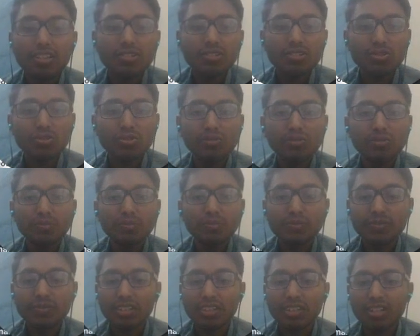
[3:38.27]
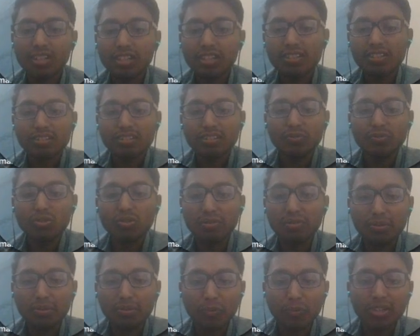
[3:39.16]
So let's come to
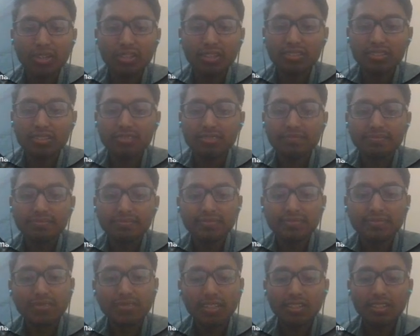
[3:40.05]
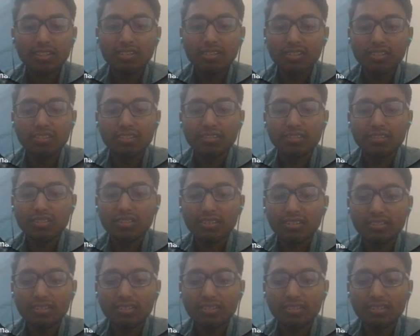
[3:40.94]
our point. Uh,